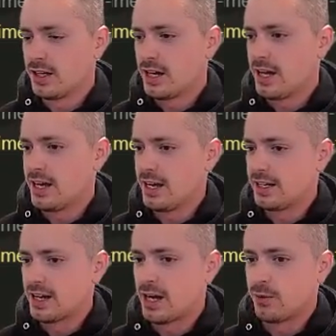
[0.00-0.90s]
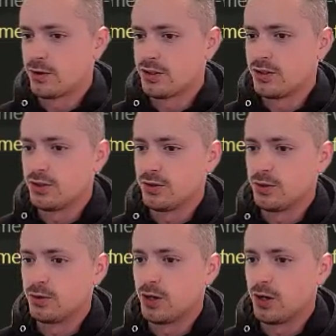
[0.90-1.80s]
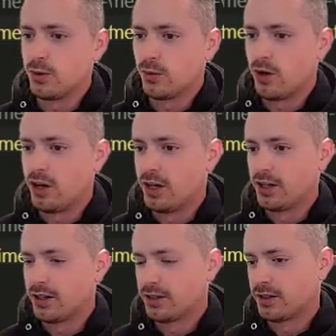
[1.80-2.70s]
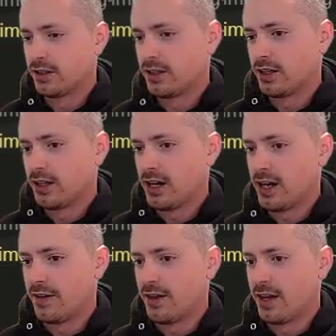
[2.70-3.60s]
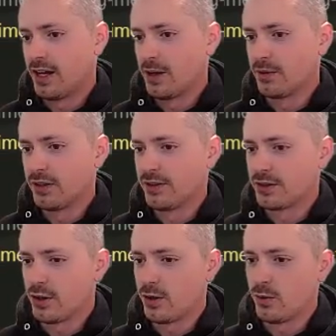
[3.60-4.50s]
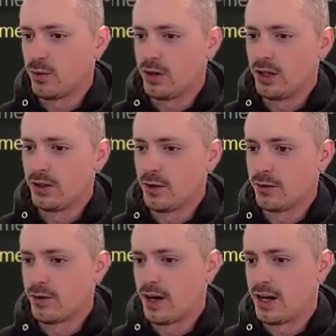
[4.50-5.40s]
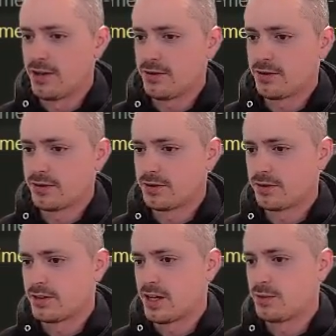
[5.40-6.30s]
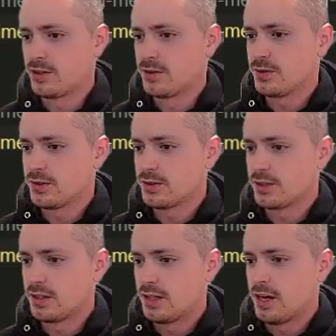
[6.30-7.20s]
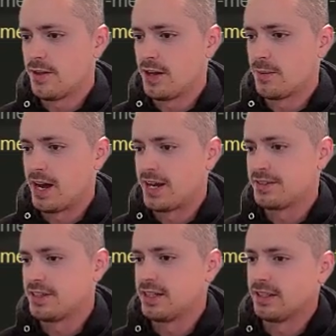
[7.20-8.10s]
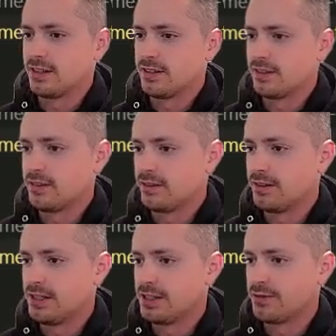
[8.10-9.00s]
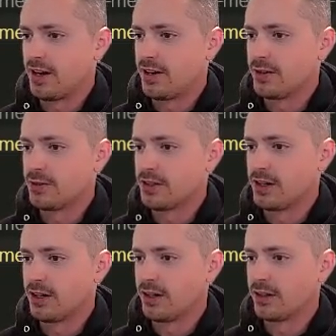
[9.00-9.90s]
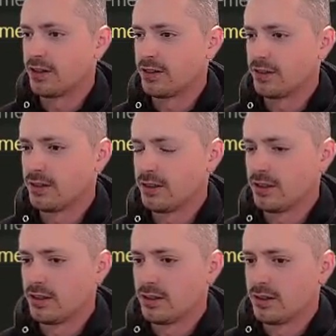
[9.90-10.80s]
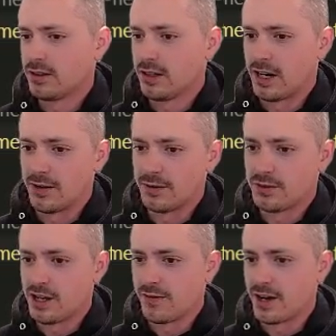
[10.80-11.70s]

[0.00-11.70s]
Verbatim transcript: and I were to do go run, and then I believe it's 01, 05 time zones, and then pass in these values here, and I see I've got a